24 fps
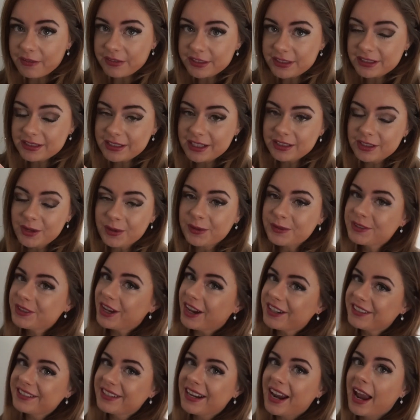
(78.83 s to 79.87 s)
Ever since I told
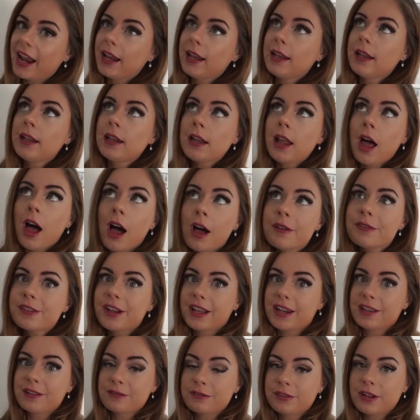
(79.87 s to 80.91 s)
Josh that I love
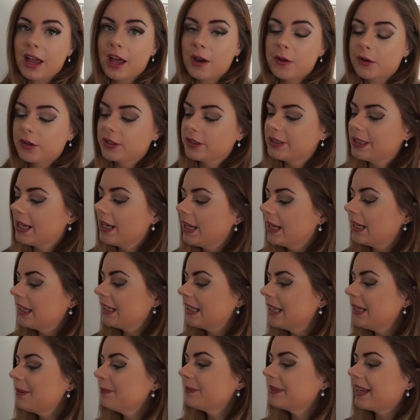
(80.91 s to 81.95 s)
getting flowers,
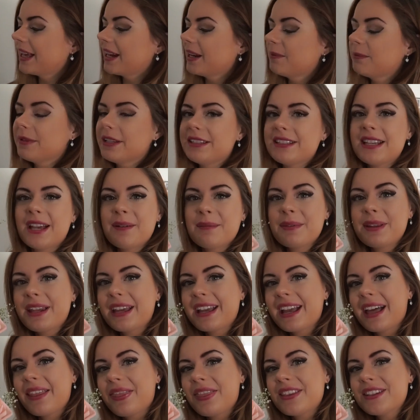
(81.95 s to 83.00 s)
he keeps getting me some and
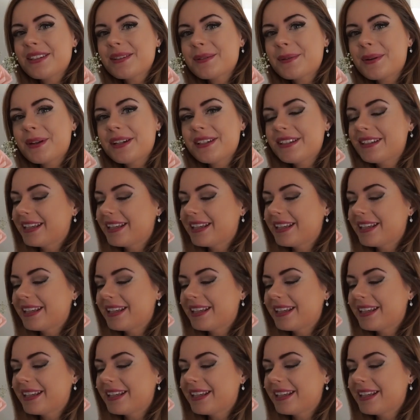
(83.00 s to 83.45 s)
I got this one.